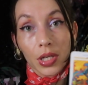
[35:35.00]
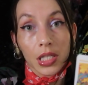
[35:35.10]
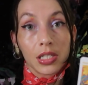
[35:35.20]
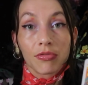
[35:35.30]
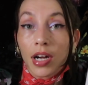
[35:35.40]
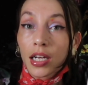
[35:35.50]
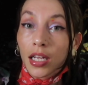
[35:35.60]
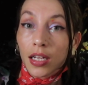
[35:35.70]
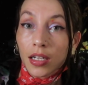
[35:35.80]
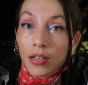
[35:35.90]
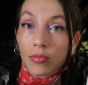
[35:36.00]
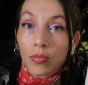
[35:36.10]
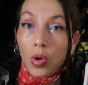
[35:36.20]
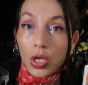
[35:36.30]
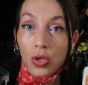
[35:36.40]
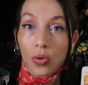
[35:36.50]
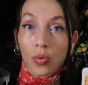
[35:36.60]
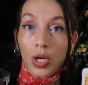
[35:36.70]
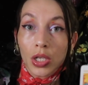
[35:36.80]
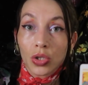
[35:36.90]
really defining what
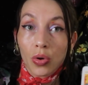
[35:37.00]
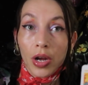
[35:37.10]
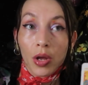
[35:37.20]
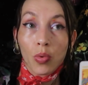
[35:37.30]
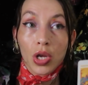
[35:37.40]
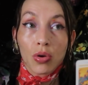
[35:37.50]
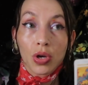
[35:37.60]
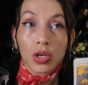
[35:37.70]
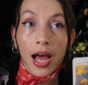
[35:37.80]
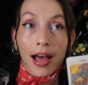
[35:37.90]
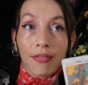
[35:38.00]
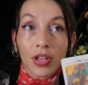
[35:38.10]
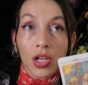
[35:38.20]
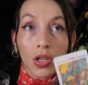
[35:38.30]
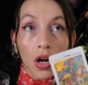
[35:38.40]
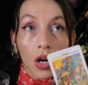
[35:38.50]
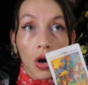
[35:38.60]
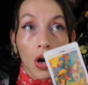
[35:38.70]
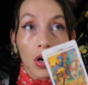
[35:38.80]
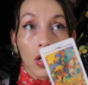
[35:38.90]
you enjoy and what you could have in the
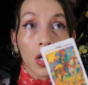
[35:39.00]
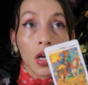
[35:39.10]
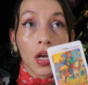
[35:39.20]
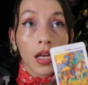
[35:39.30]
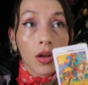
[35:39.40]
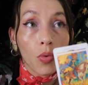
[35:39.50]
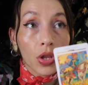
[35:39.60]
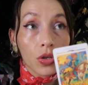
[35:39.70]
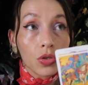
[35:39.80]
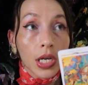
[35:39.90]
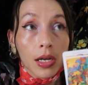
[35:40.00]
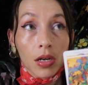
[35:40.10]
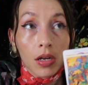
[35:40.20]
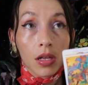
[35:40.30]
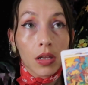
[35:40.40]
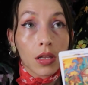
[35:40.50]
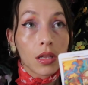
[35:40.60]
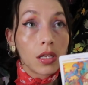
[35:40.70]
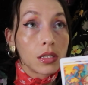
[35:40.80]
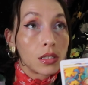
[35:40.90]
long haul. Whether you take
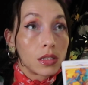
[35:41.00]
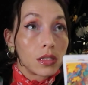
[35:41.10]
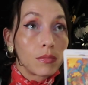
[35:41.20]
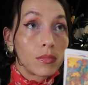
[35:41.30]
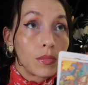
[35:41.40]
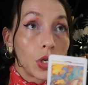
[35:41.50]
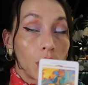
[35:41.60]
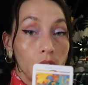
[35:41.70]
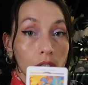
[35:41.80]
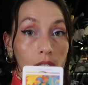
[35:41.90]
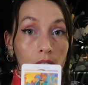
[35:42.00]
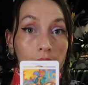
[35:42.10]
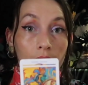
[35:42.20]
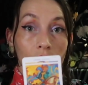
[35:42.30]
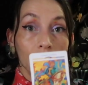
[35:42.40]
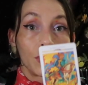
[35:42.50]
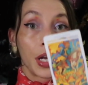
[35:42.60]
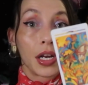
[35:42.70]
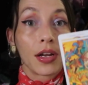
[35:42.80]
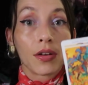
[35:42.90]
this current stage of
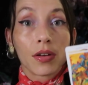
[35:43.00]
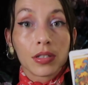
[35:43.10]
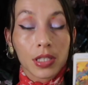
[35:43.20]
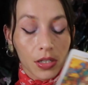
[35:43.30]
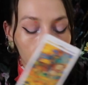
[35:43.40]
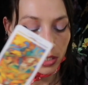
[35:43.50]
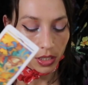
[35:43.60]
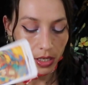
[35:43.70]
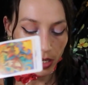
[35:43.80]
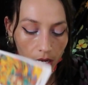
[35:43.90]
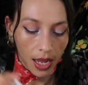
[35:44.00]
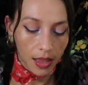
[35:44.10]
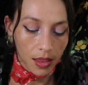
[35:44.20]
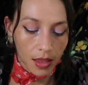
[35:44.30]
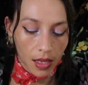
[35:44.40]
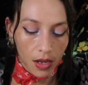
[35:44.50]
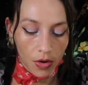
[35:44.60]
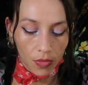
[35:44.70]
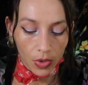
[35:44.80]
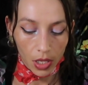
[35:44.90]
dating seriously, I th-
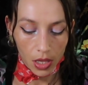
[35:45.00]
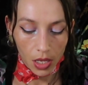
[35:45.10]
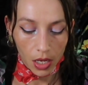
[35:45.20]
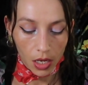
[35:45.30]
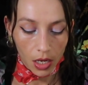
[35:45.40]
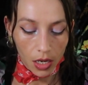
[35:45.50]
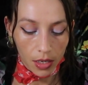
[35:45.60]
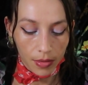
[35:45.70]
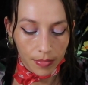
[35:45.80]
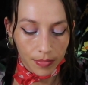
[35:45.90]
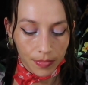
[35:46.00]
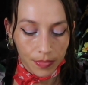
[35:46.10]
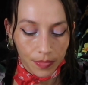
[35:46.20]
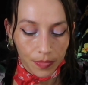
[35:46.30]
really think um,